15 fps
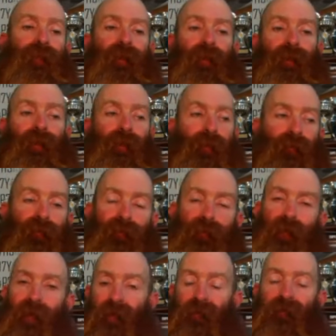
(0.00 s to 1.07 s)
I thought I'll just
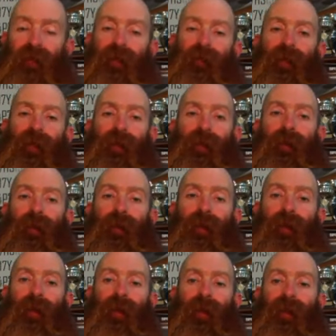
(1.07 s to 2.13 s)
go see if I can knock a
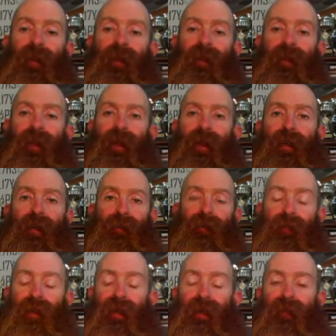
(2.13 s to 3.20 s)
load out in the dark, because the
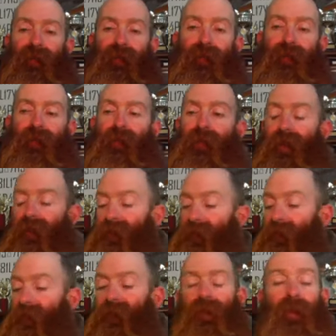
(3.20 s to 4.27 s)
tractor's got lights, I
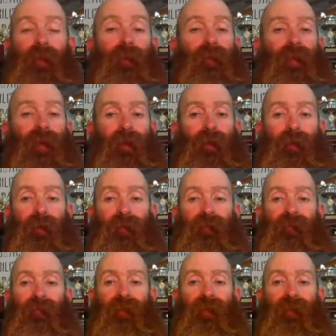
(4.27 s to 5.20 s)
can see what's going on.